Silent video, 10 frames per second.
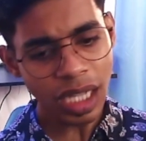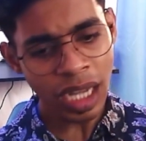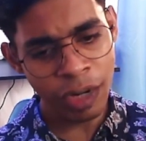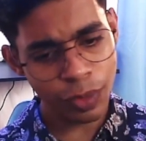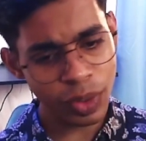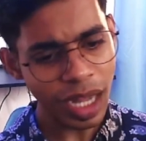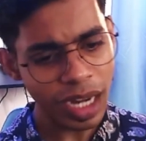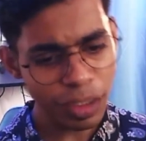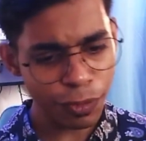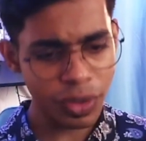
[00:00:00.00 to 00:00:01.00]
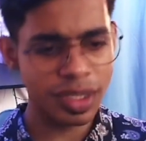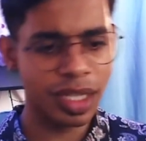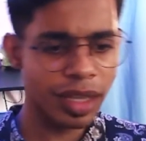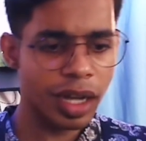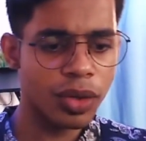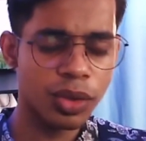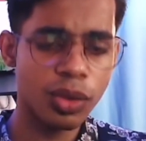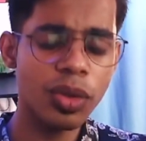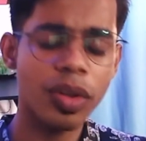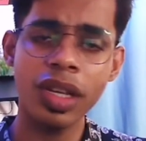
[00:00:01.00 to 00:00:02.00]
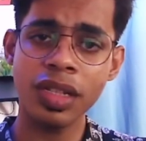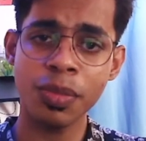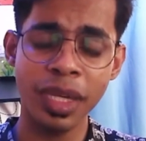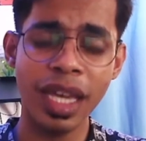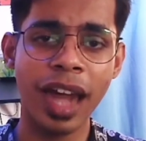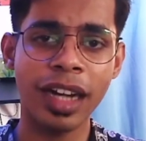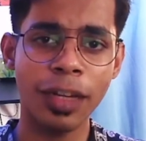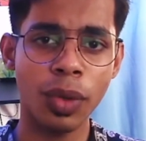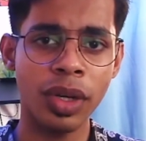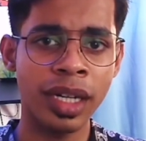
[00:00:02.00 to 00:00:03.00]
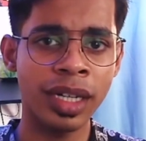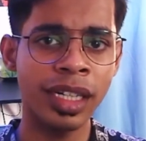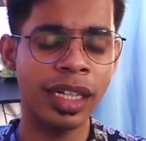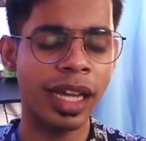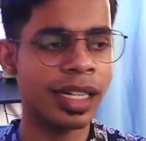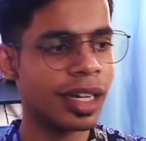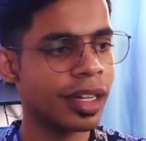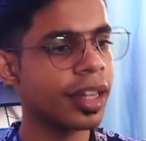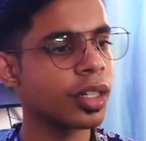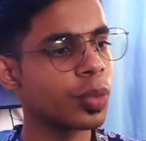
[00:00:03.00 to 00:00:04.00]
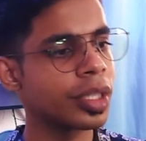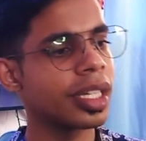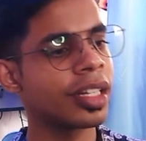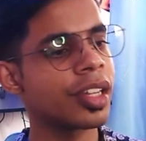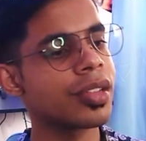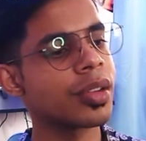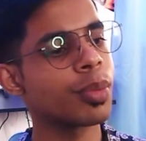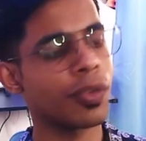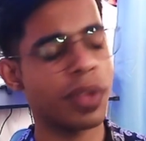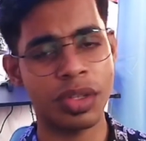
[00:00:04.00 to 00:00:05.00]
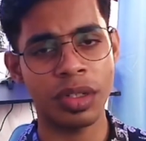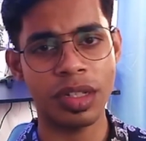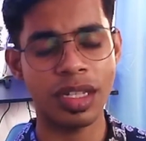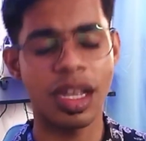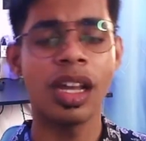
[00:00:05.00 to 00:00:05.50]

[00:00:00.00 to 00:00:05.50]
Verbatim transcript: And for that, the first thing that you do is be active on LinkedIn and connect with industry professionals.